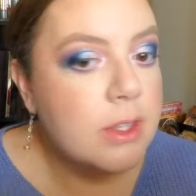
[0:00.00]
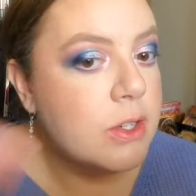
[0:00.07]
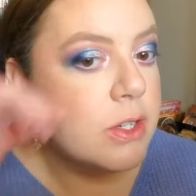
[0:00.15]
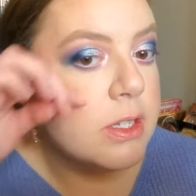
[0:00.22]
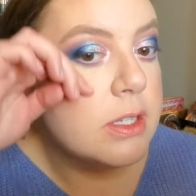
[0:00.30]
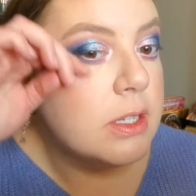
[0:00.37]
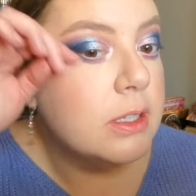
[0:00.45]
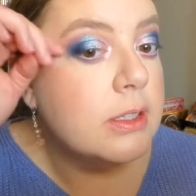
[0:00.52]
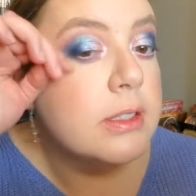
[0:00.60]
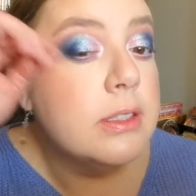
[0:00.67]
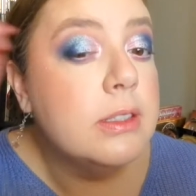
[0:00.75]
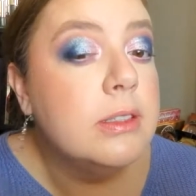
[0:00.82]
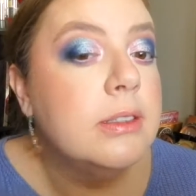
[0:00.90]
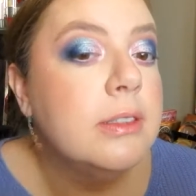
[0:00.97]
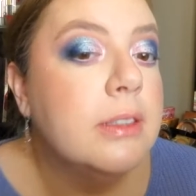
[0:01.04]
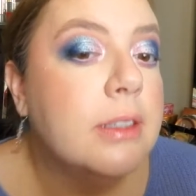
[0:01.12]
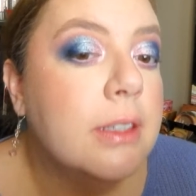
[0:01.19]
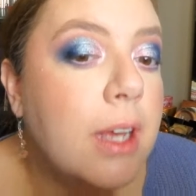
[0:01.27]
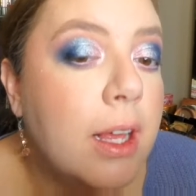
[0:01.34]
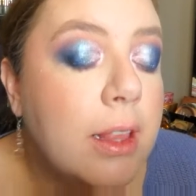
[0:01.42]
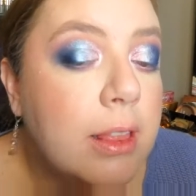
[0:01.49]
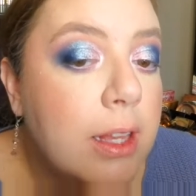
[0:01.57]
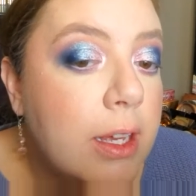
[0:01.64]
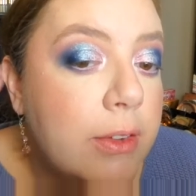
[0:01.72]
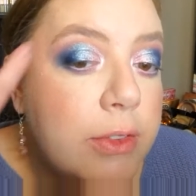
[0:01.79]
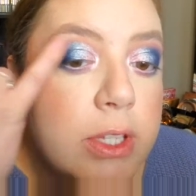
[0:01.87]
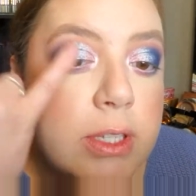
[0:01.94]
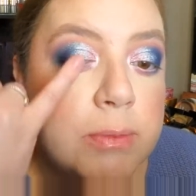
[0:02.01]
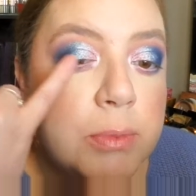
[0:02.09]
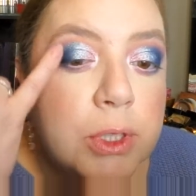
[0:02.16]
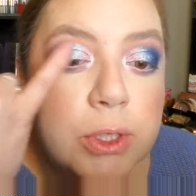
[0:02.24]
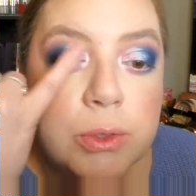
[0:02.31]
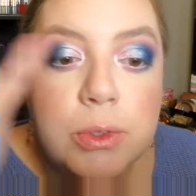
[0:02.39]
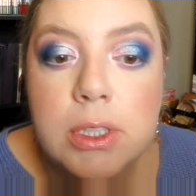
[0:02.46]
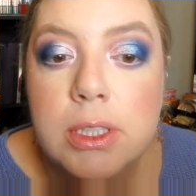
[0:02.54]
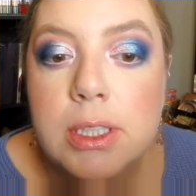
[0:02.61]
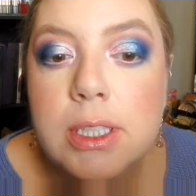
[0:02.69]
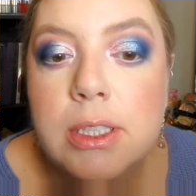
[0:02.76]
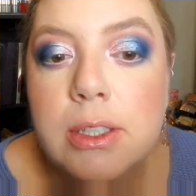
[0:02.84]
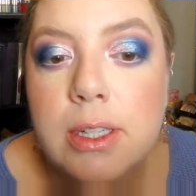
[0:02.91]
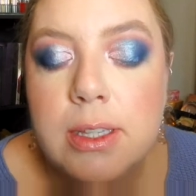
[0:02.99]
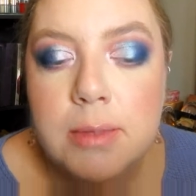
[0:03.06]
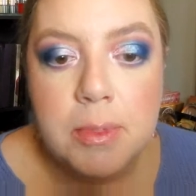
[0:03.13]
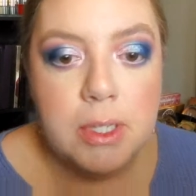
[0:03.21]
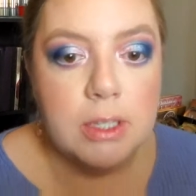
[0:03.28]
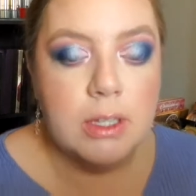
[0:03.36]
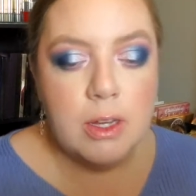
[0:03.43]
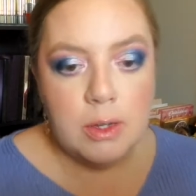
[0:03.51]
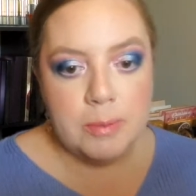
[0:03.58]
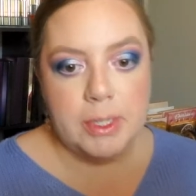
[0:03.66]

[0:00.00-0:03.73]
Just looks, I love this blue glitter in the middle. Oh